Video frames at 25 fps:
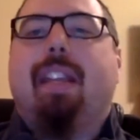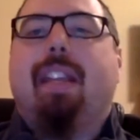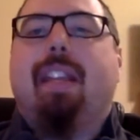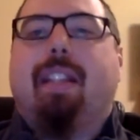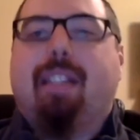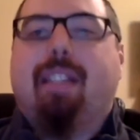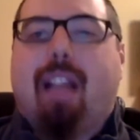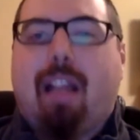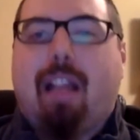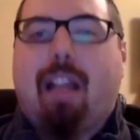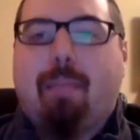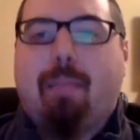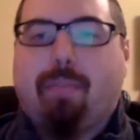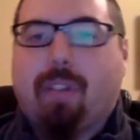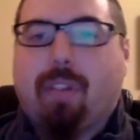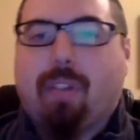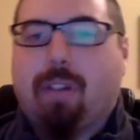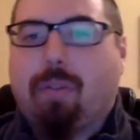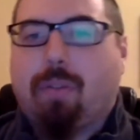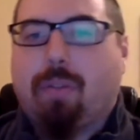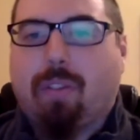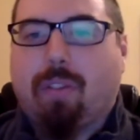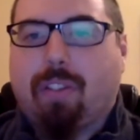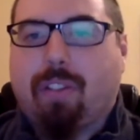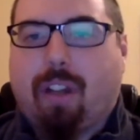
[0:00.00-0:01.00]
be a
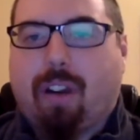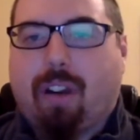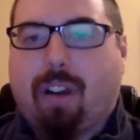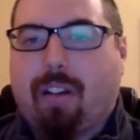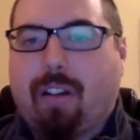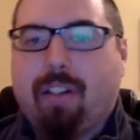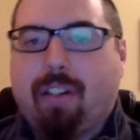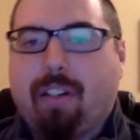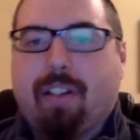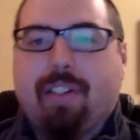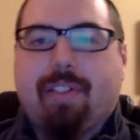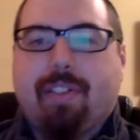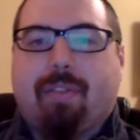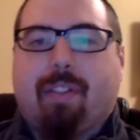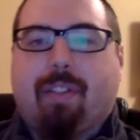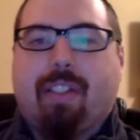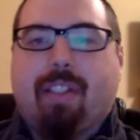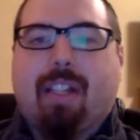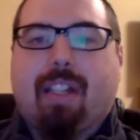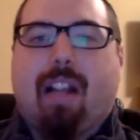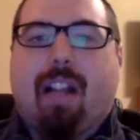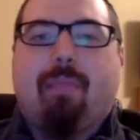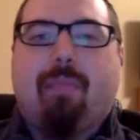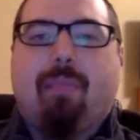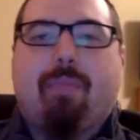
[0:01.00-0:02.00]
time of literal
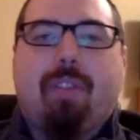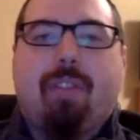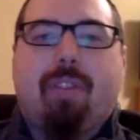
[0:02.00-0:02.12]
darkness or a